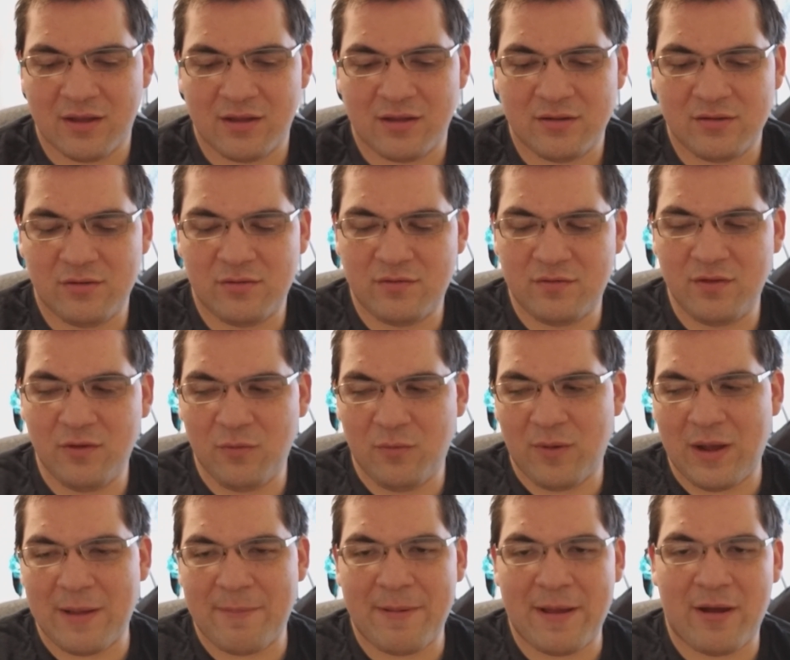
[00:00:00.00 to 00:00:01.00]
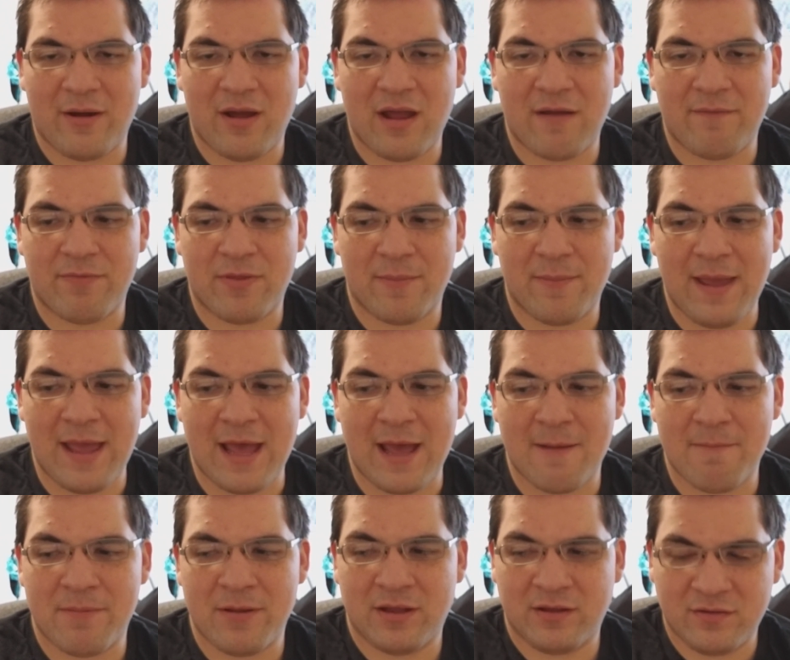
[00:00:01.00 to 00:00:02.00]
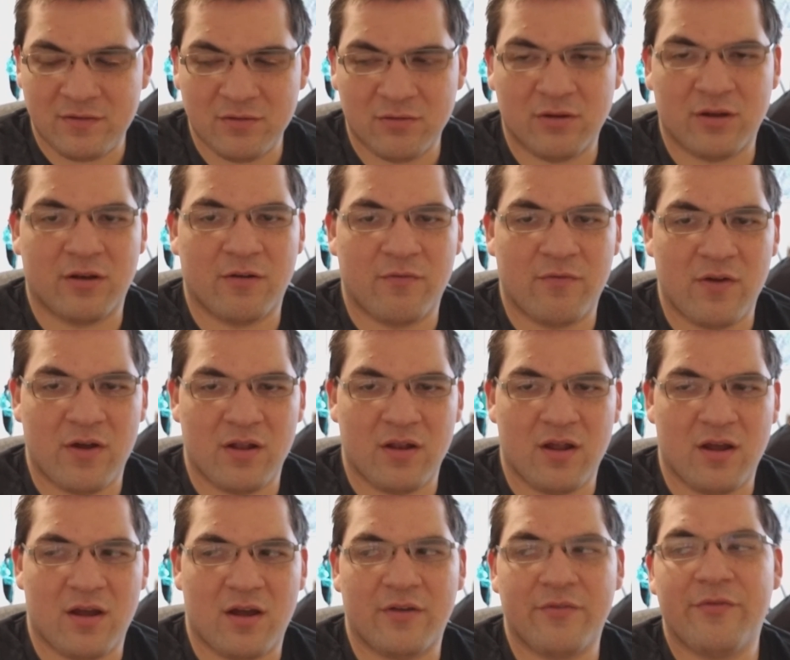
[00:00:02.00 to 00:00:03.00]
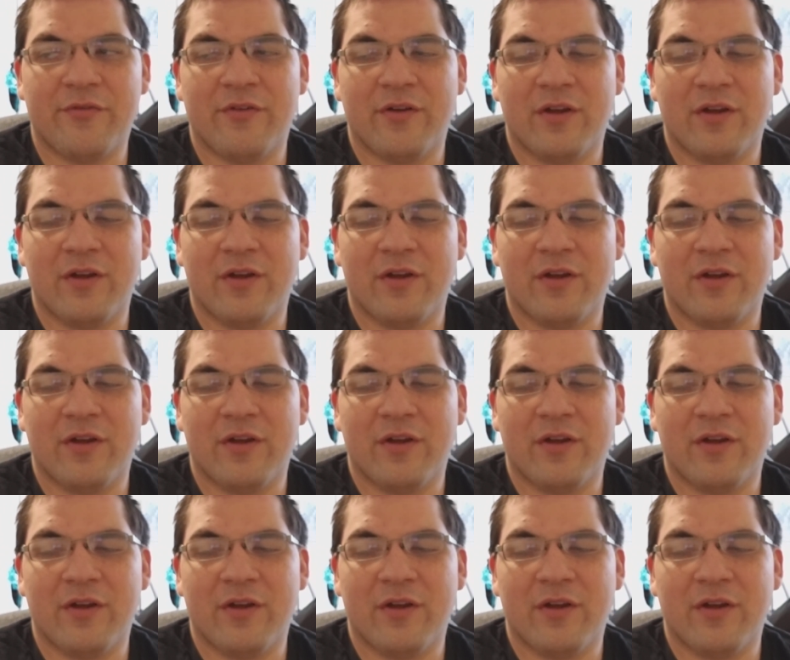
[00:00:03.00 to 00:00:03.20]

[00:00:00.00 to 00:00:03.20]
you still wipe out half the map. He's still going to fall off.